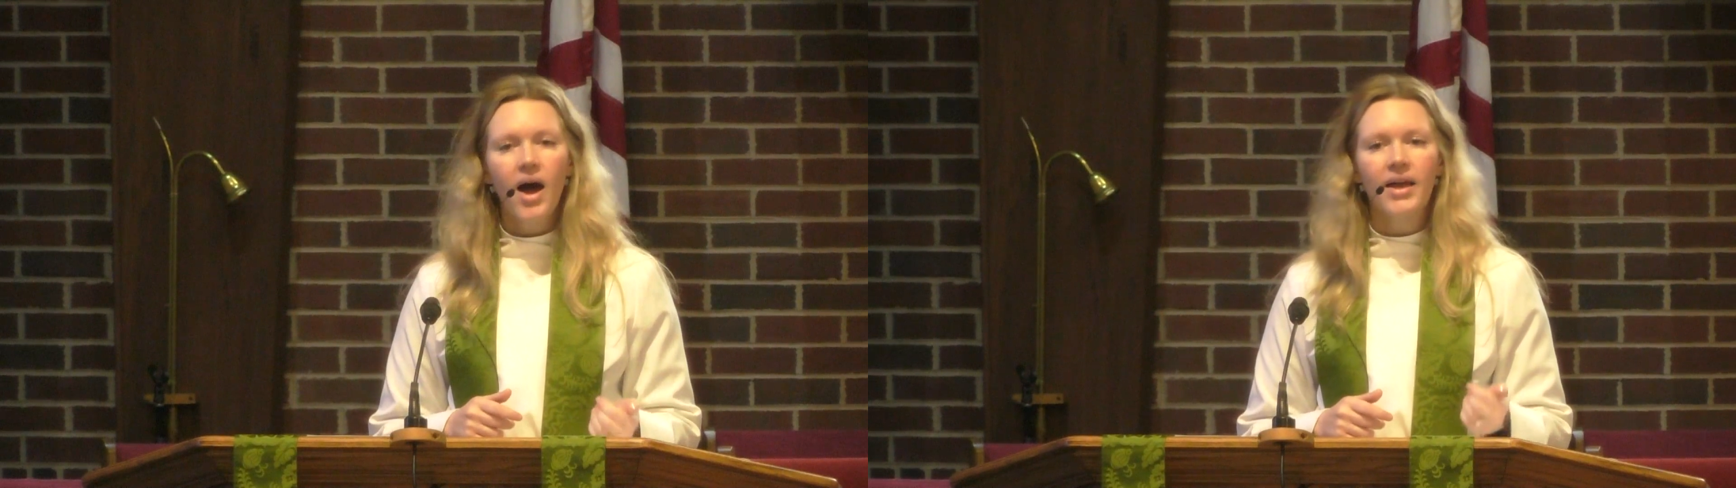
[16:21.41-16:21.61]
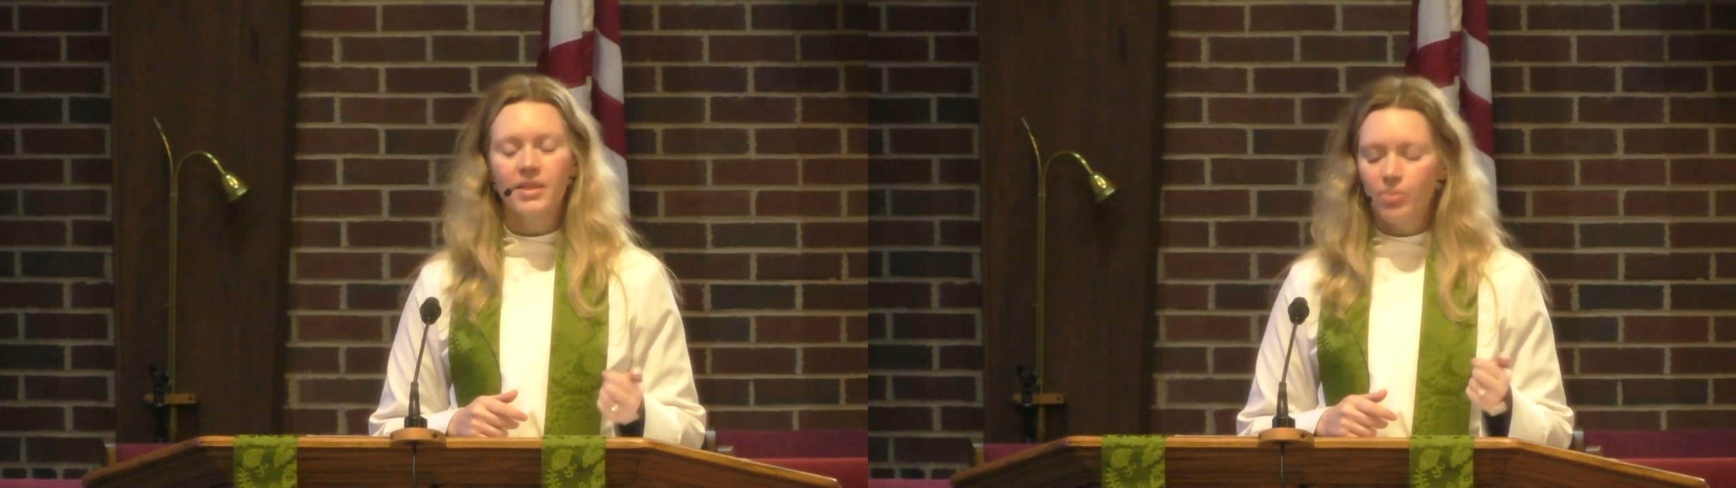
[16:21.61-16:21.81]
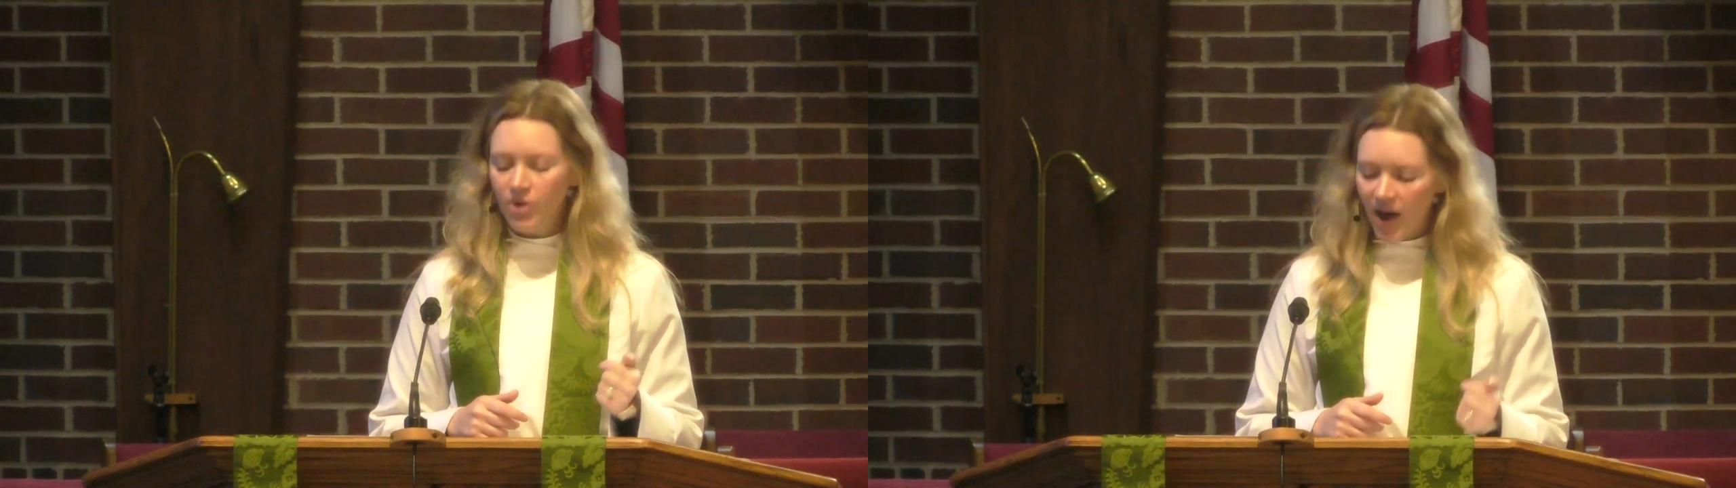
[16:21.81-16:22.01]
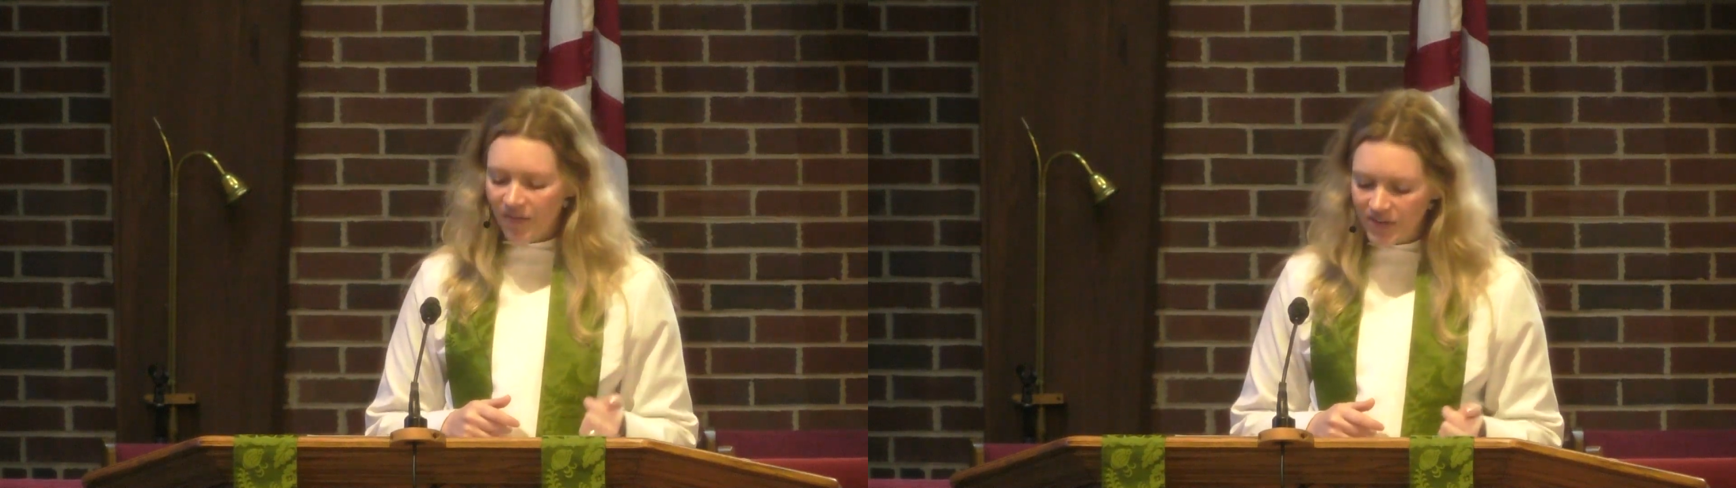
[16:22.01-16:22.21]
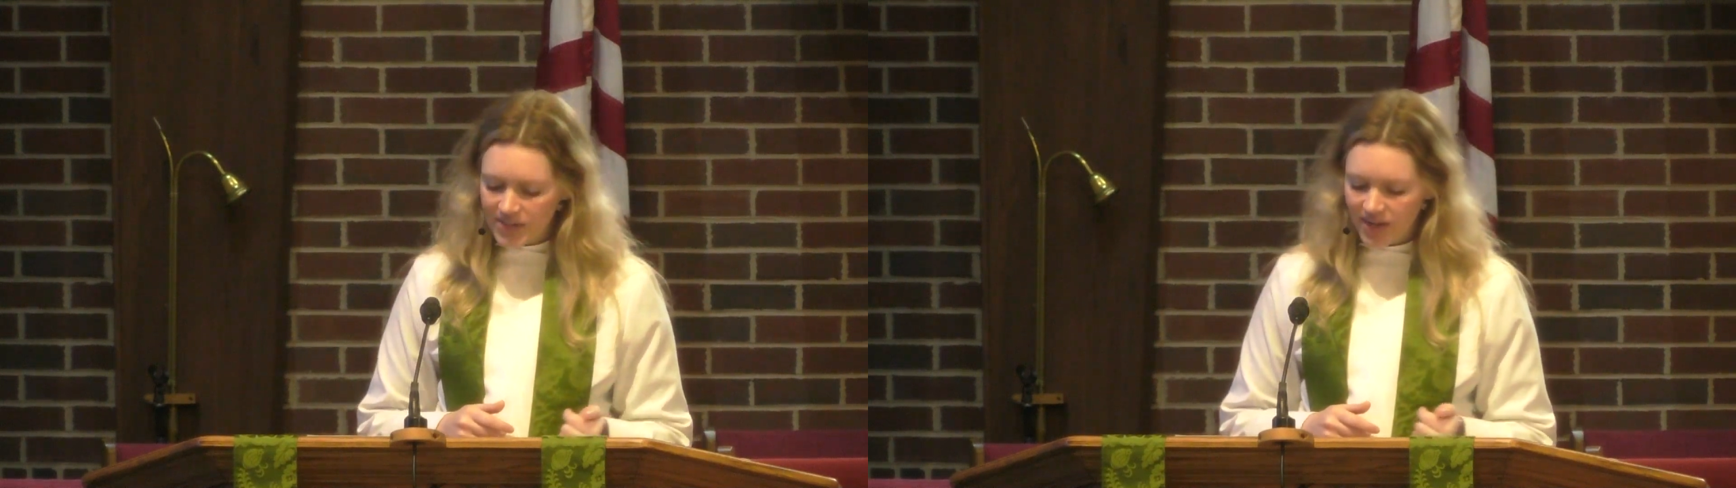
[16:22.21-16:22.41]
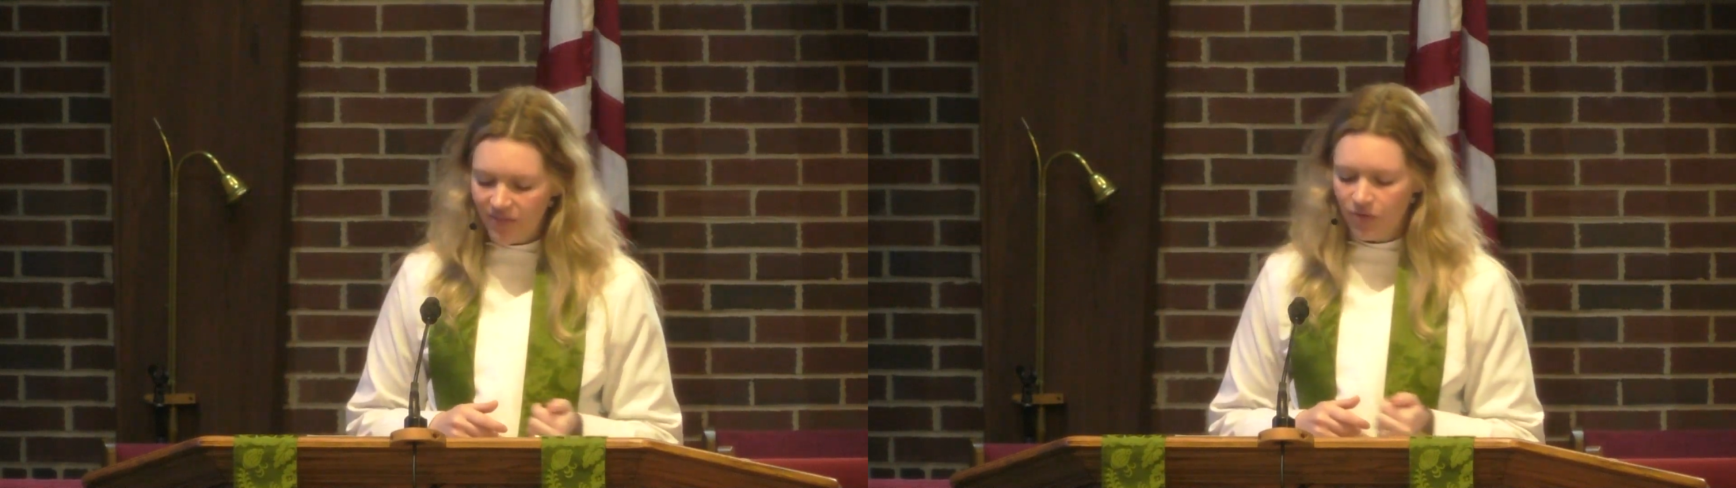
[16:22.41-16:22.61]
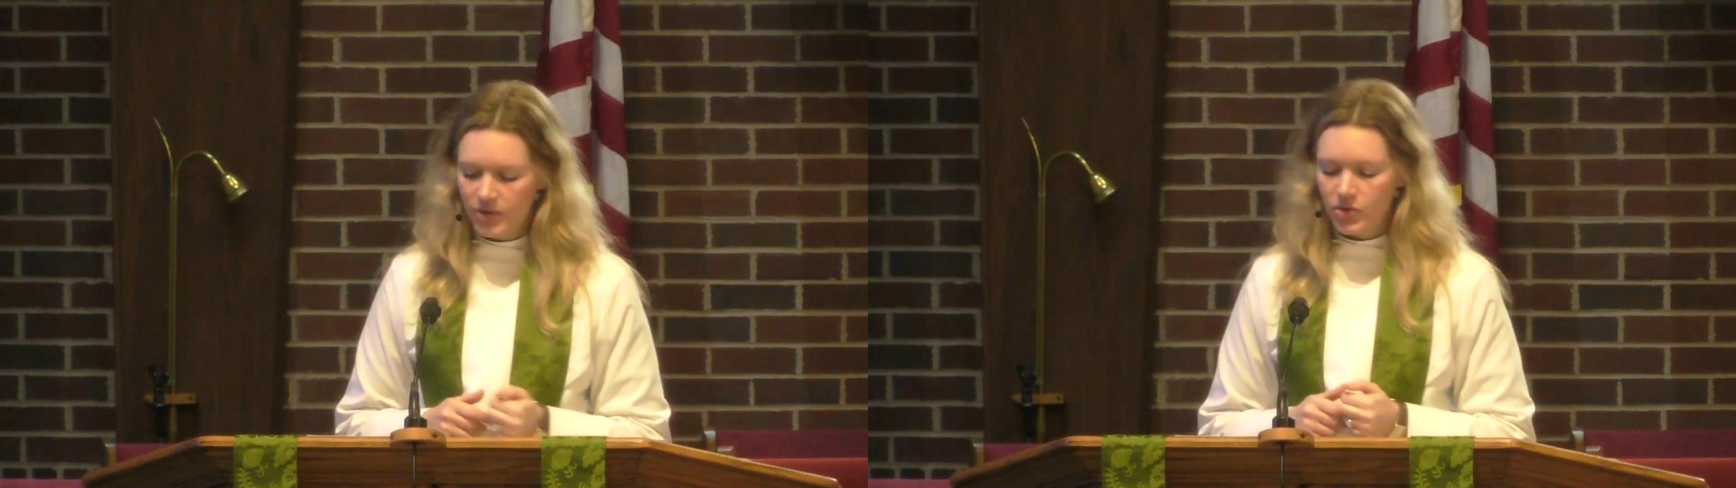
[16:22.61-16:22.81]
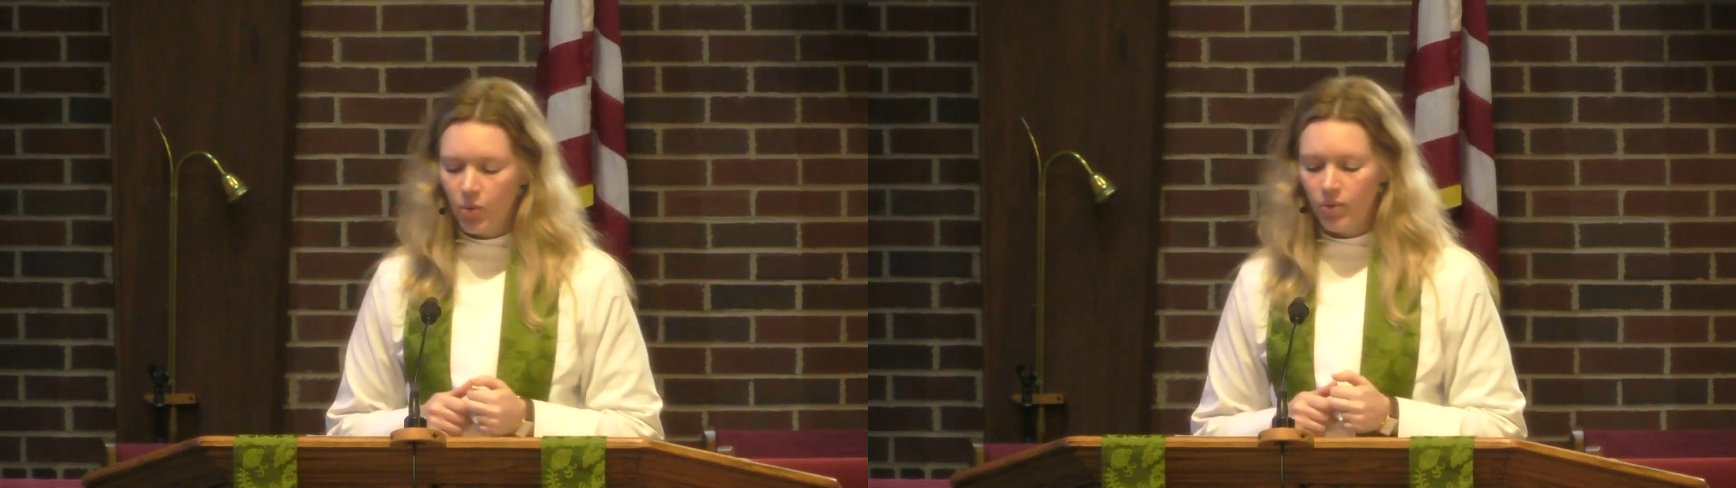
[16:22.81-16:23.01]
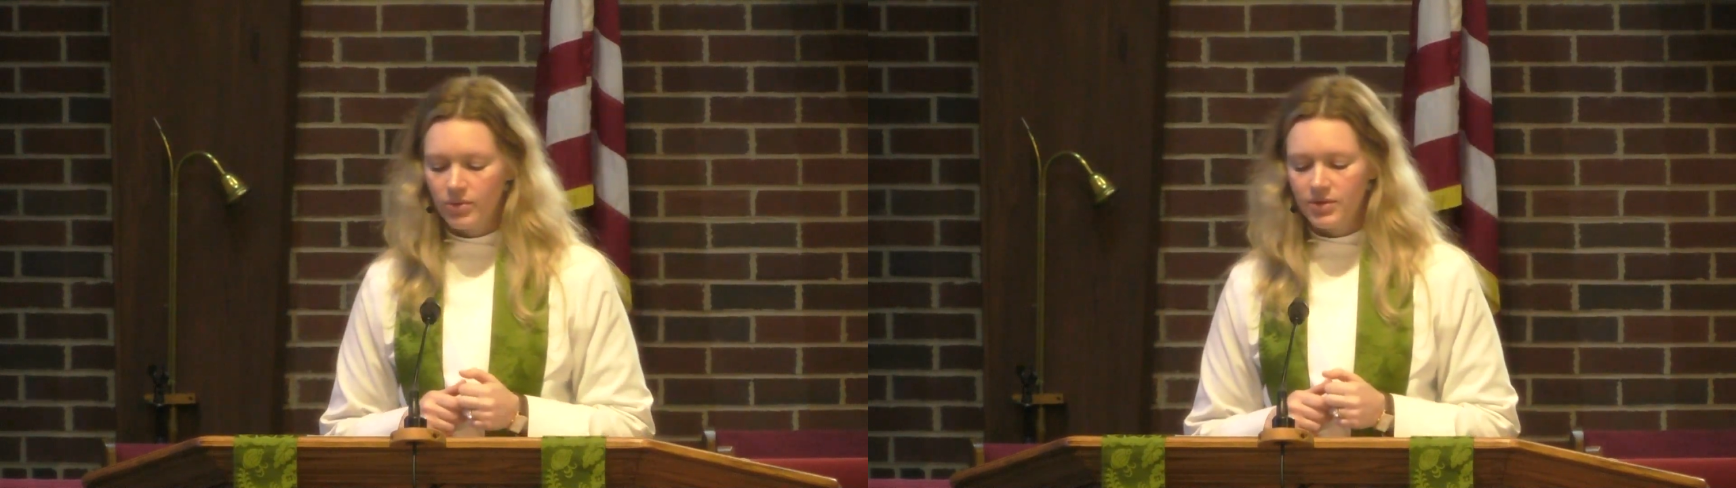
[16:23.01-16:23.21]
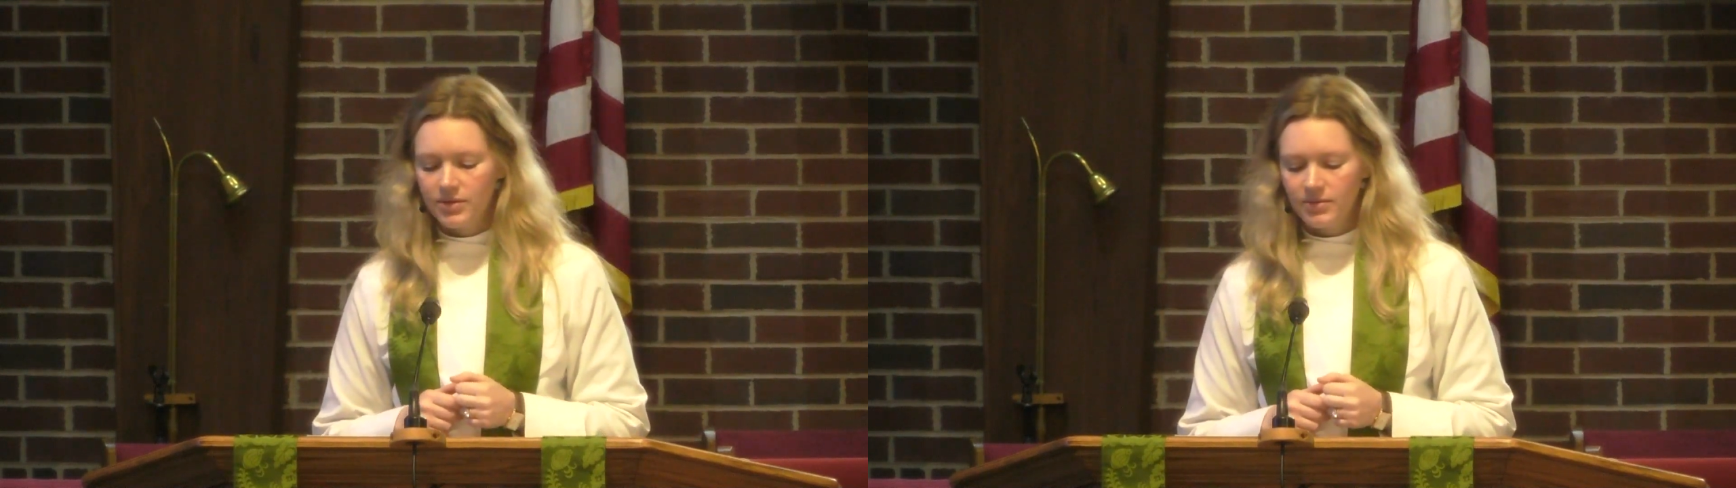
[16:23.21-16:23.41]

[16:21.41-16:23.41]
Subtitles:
and the prophets have foretold.